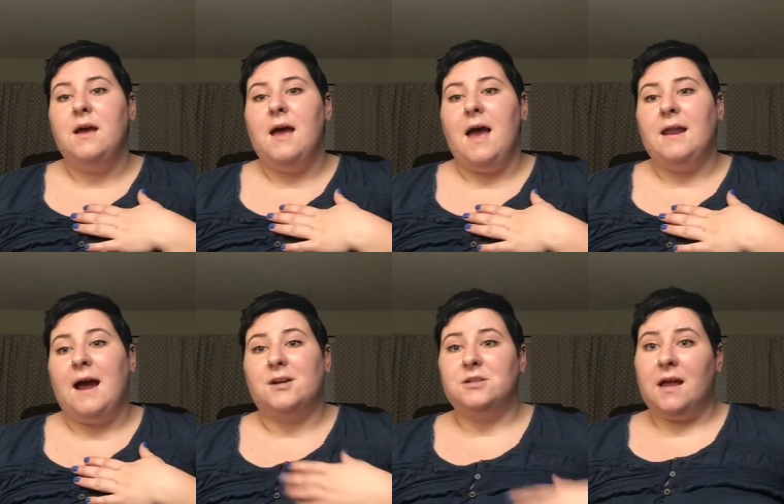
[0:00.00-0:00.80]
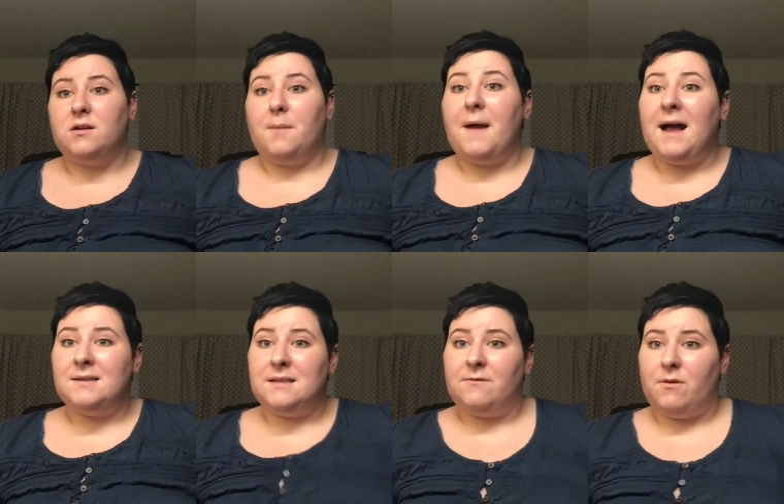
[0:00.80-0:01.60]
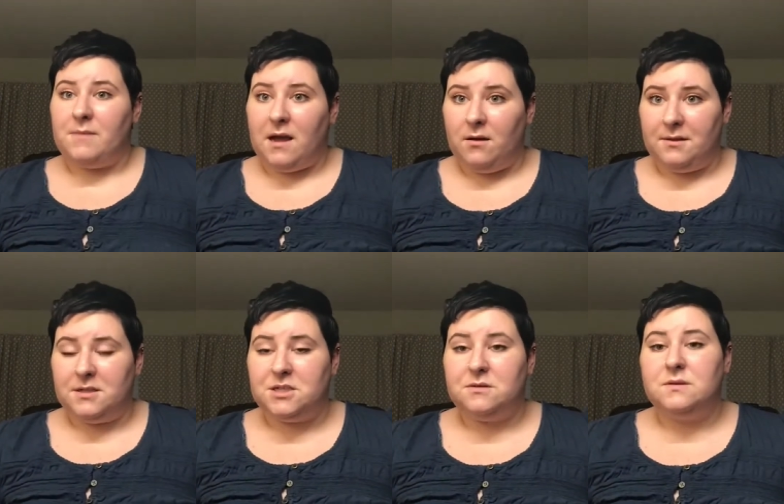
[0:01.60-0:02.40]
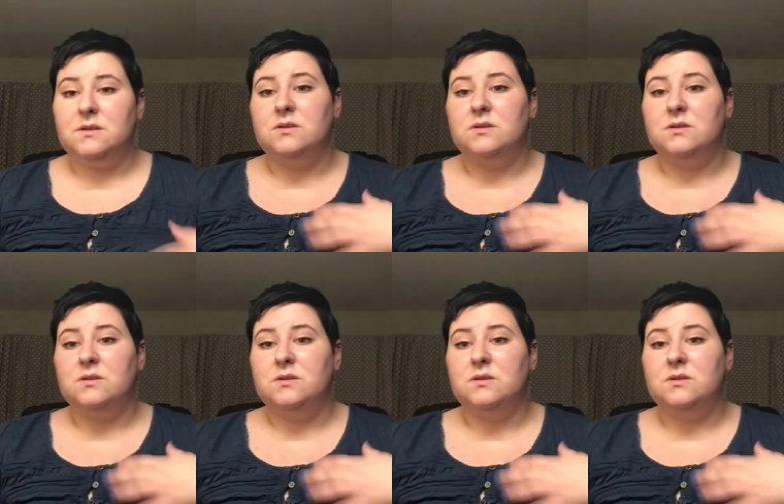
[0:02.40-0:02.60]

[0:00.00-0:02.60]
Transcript: and actually ended up passing from the health issues.